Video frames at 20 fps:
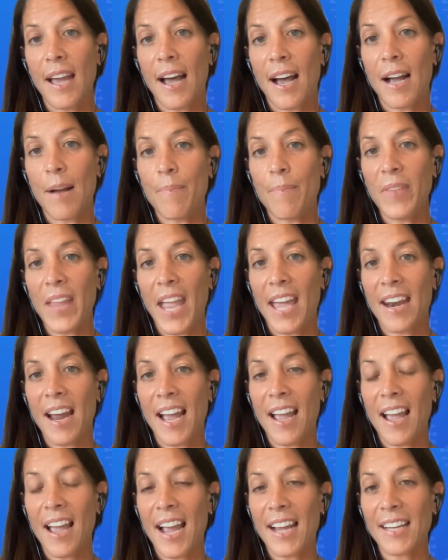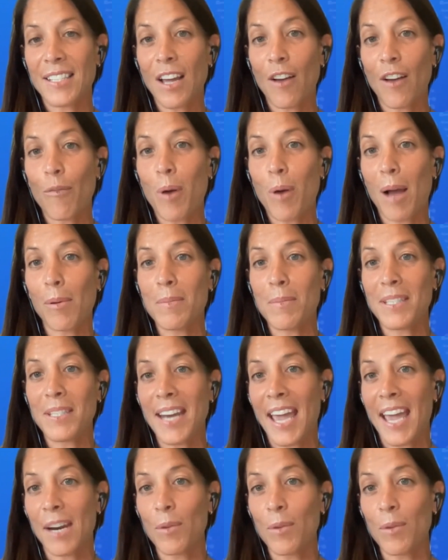And I solve problems
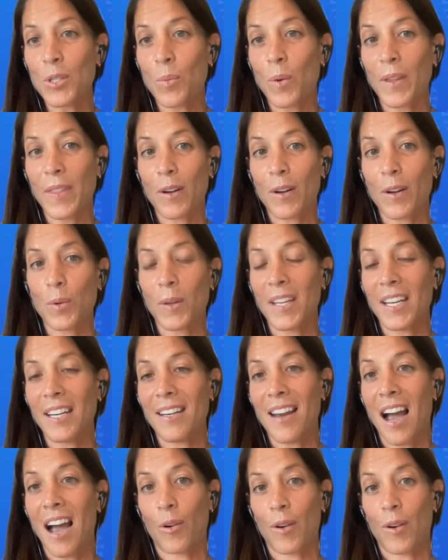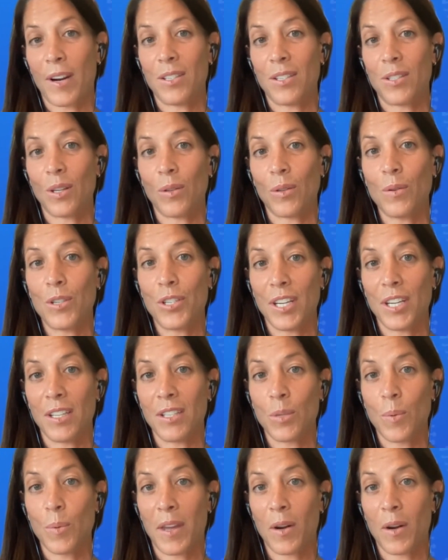in animals where there's really not great solutions,